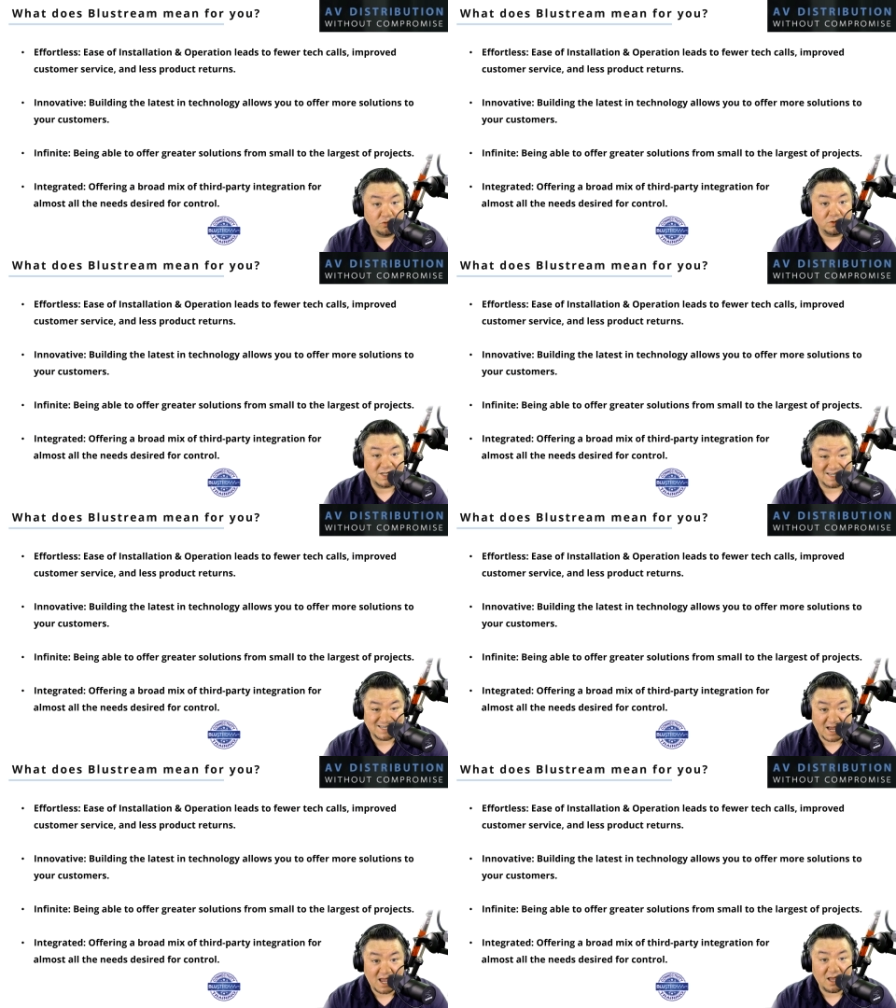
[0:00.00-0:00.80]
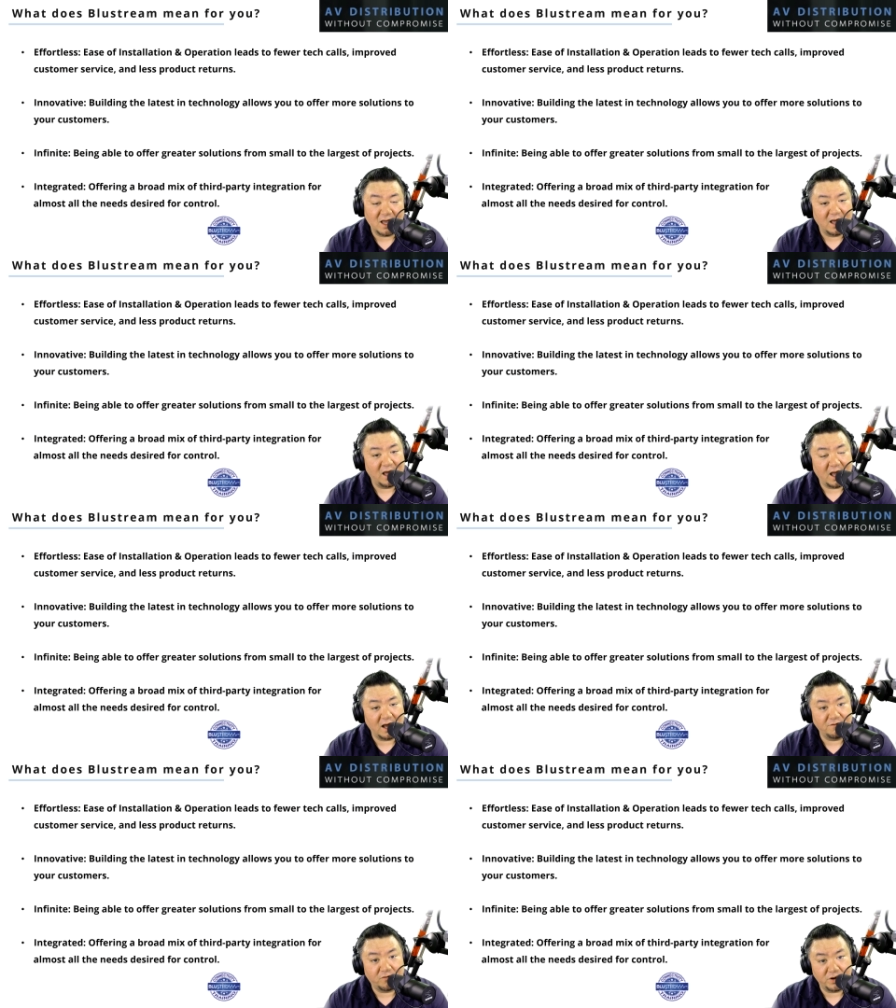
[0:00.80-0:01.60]
today
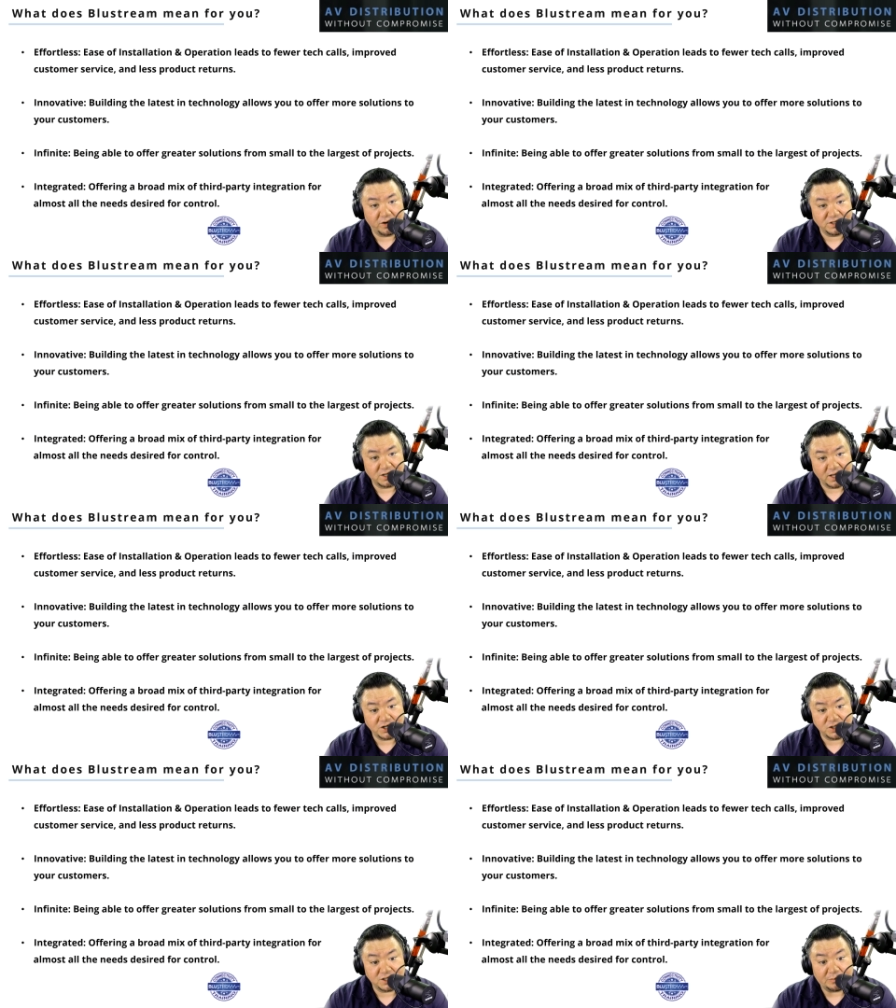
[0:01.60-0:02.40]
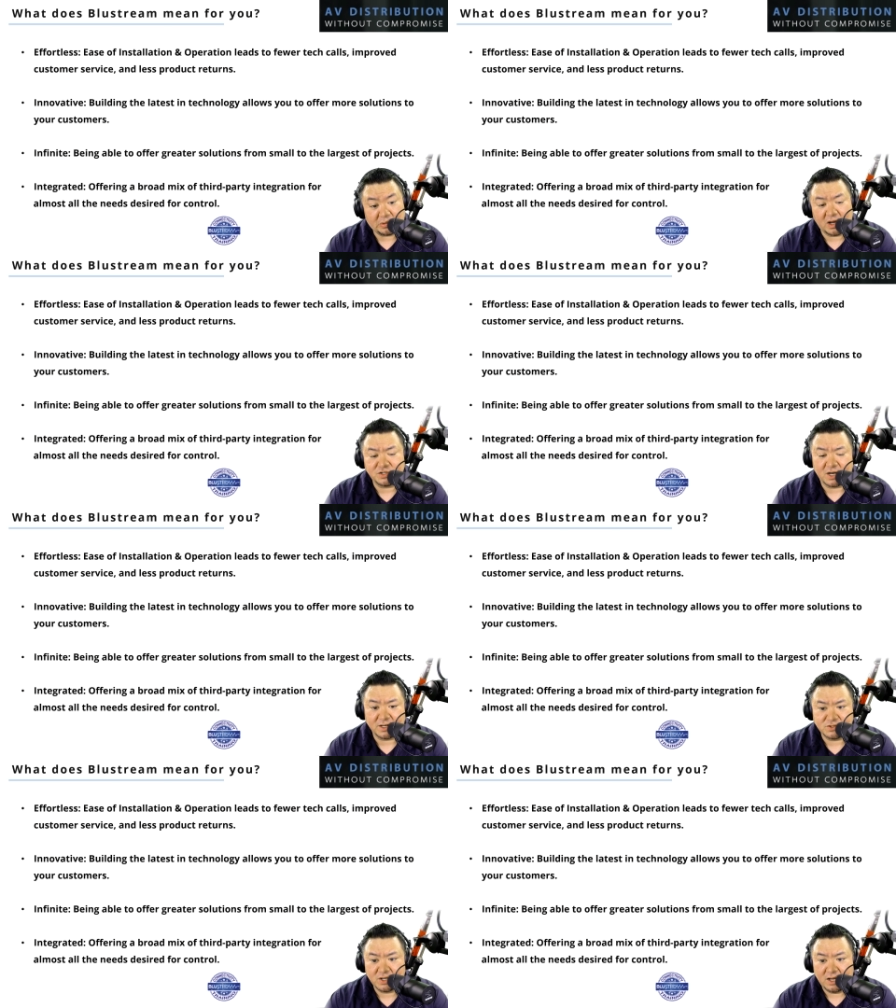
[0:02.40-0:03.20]
and for your installations and
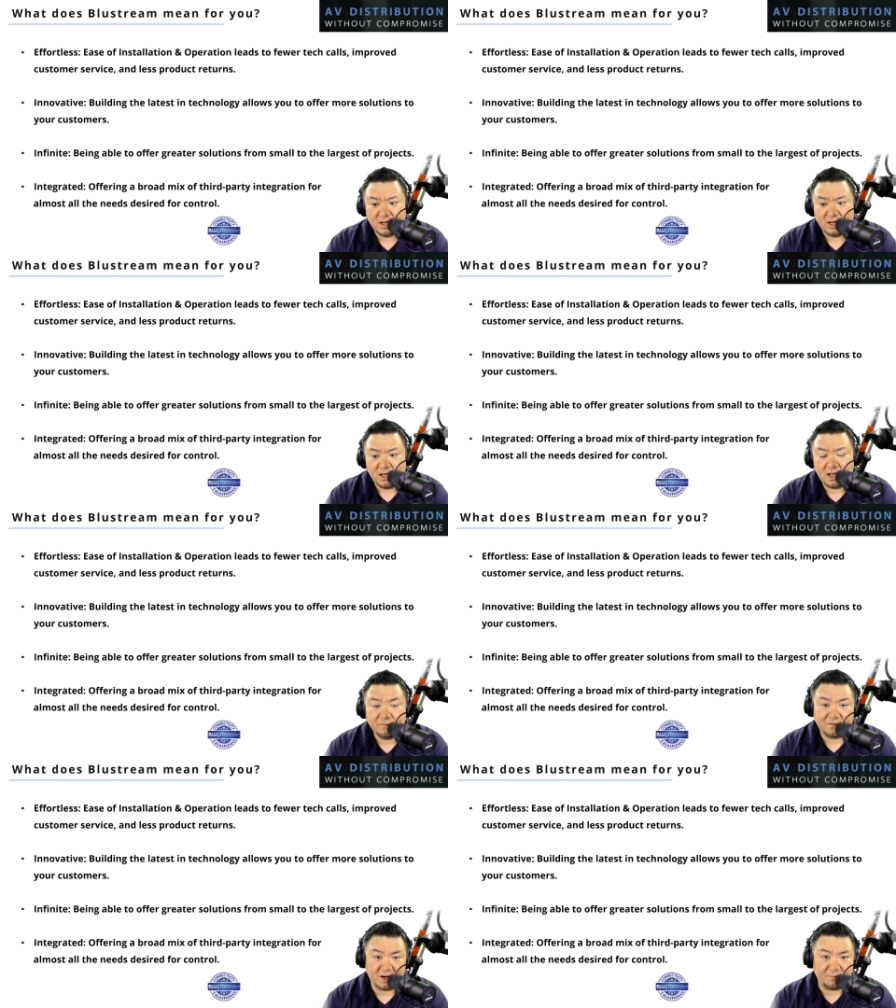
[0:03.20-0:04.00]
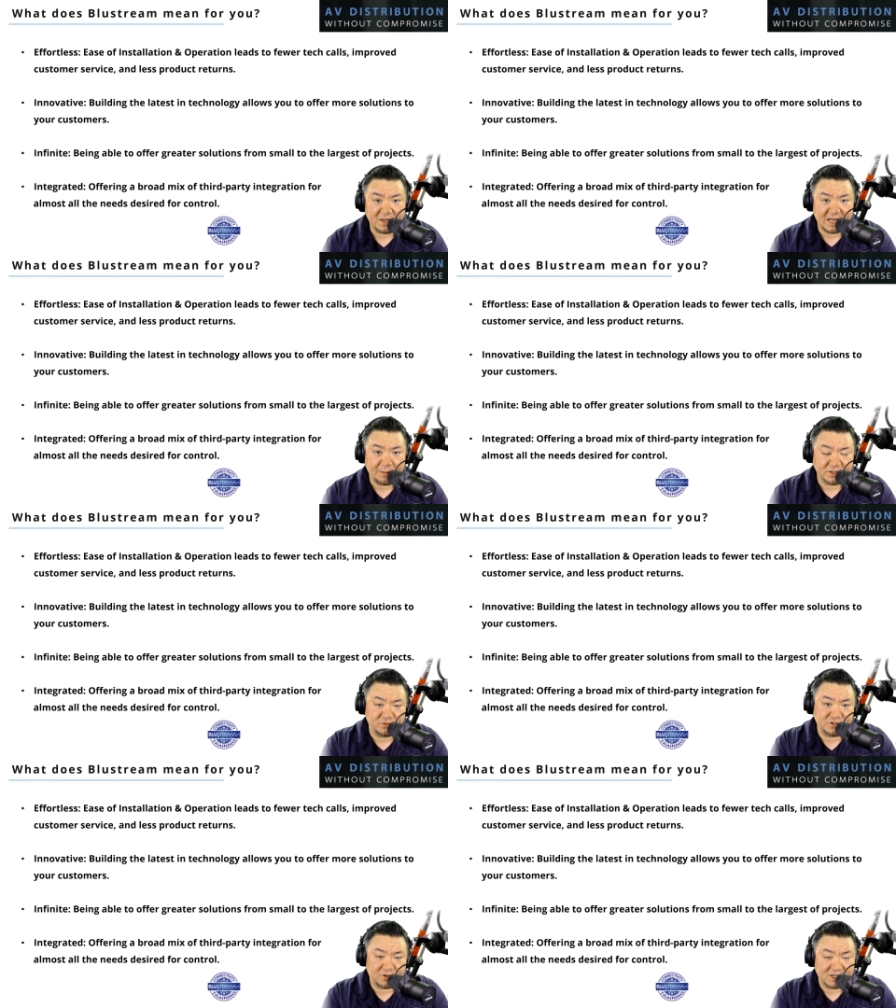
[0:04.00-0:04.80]
projects. Infinite, being able to
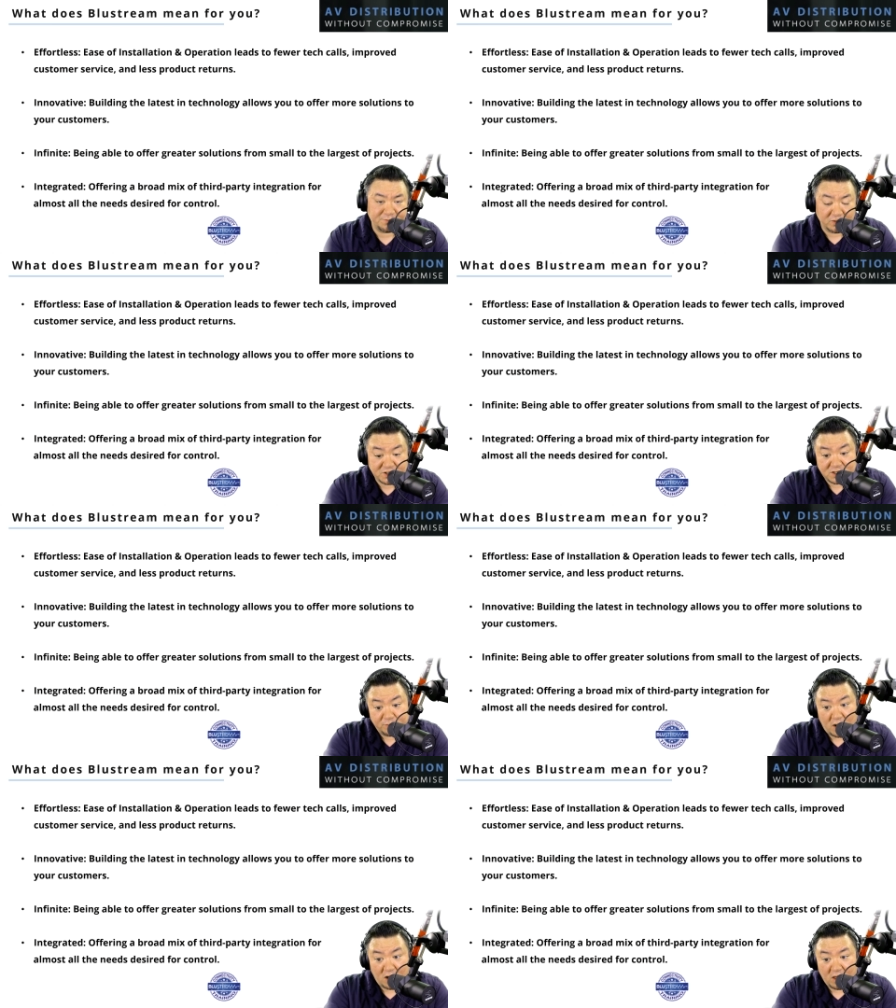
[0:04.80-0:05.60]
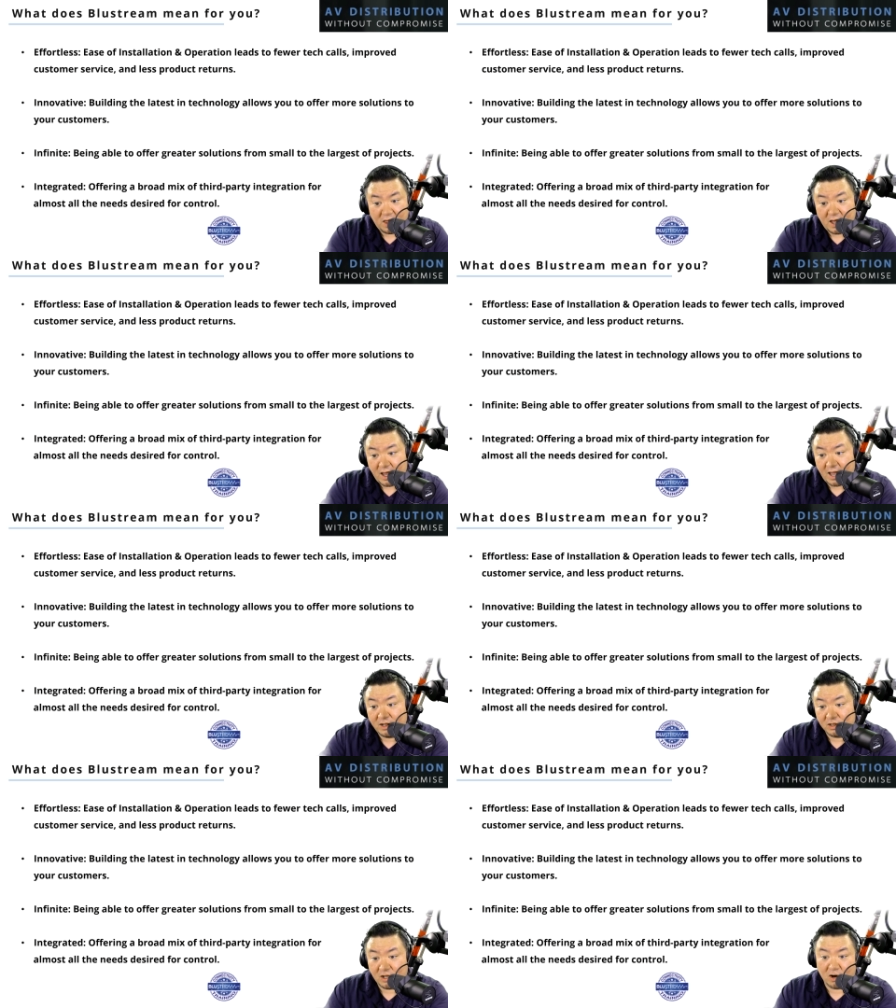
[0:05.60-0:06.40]
address both small and
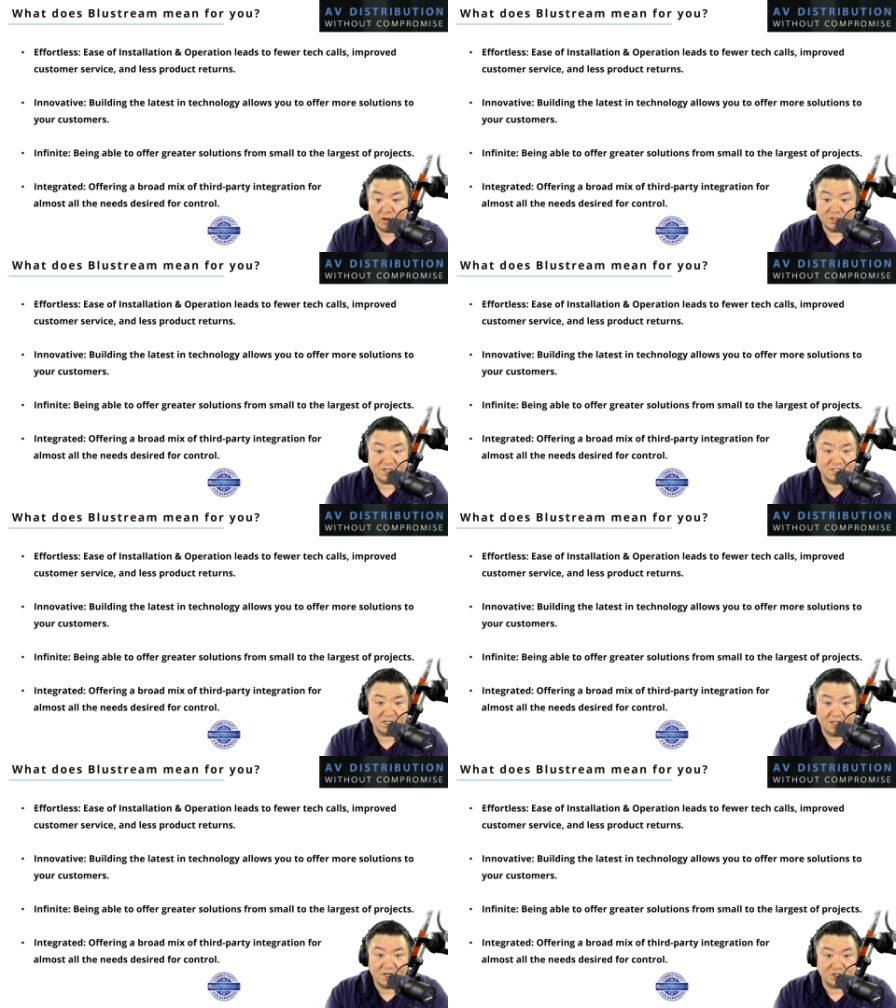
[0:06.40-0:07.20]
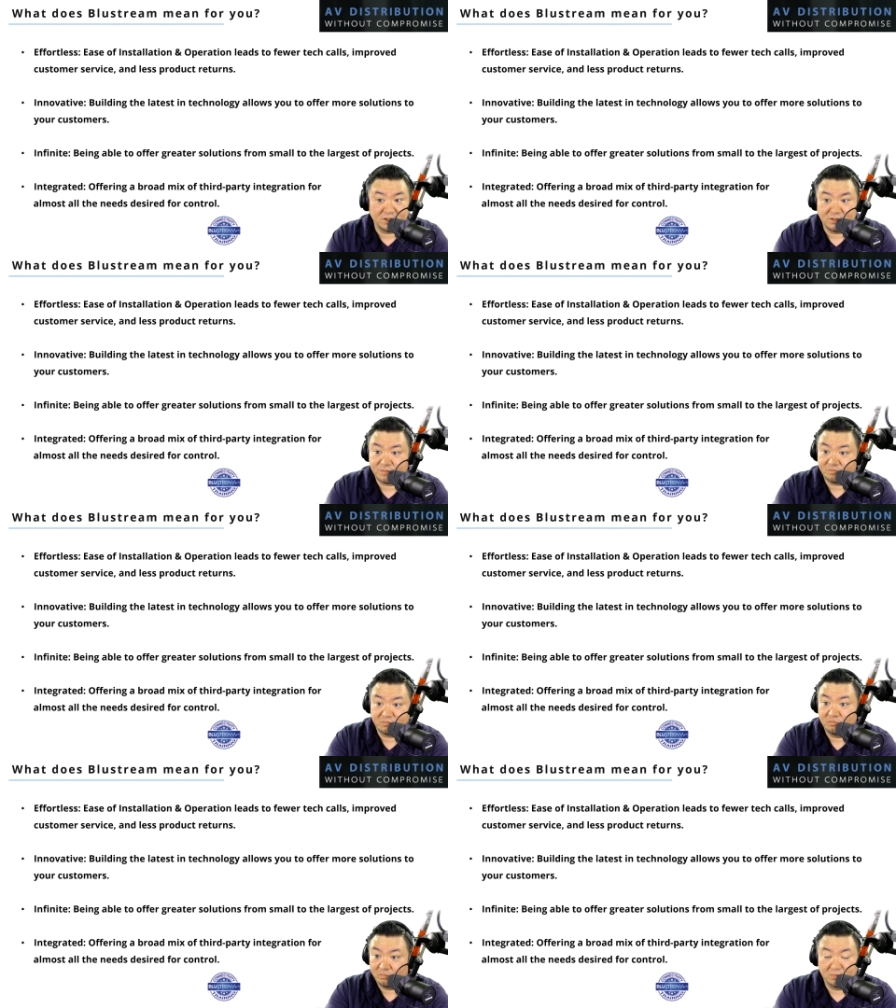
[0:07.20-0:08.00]
large installations
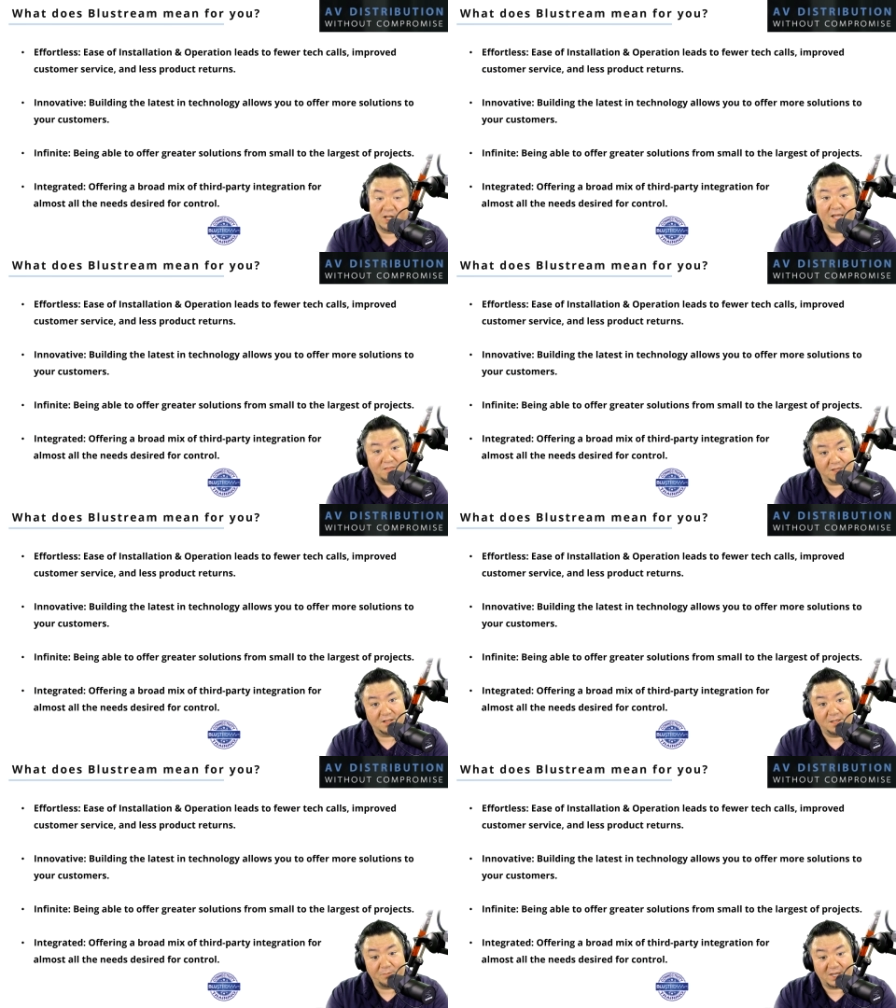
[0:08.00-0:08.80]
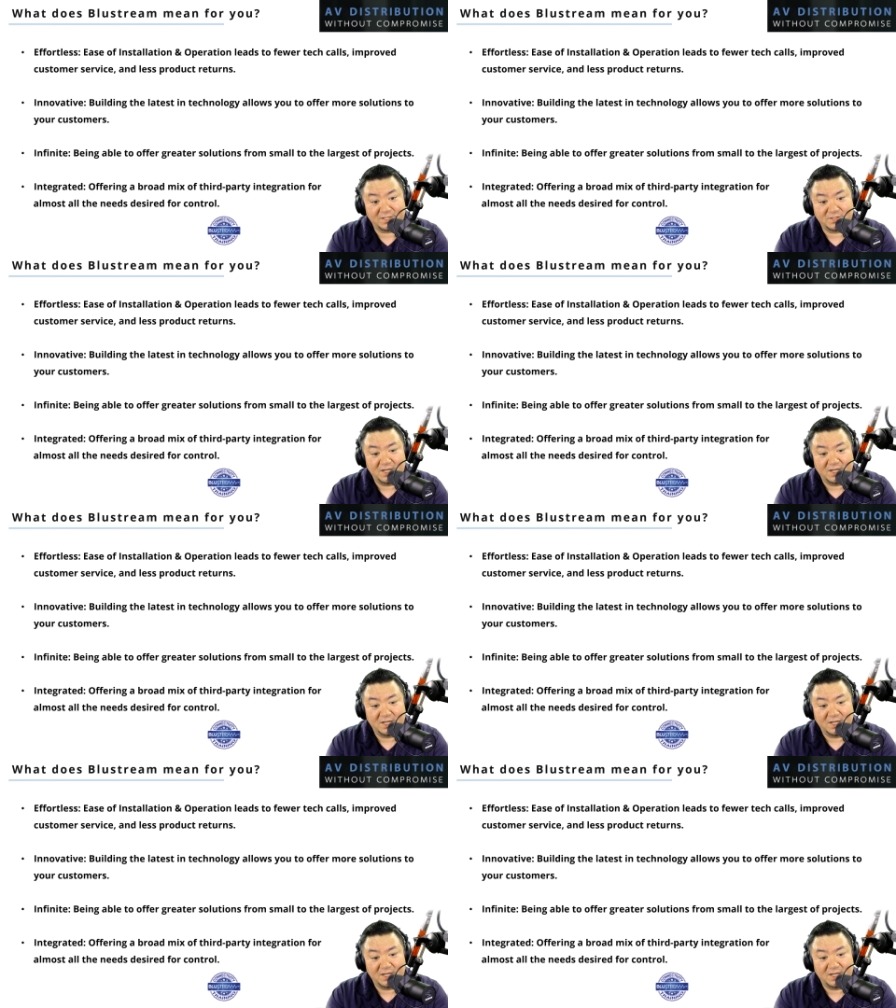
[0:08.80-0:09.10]
like the Olympics,